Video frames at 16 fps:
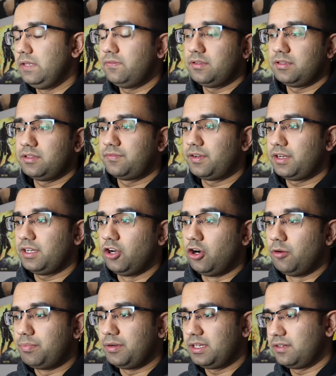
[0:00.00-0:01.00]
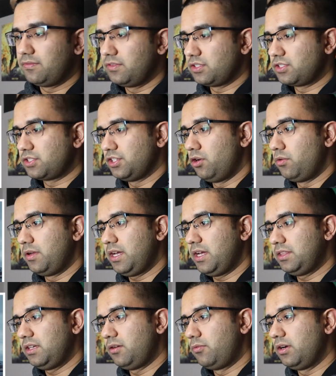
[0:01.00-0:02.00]
Even in the very opening of the show, we
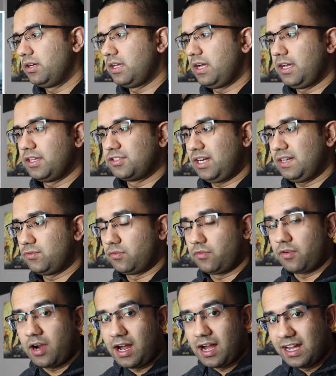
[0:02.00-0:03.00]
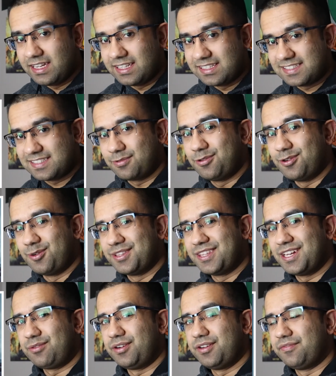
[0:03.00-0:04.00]
had that one guy drive over ice with
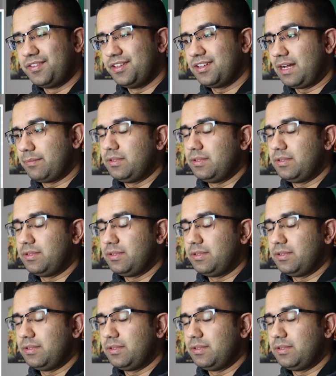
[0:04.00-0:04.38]
that one vehicle.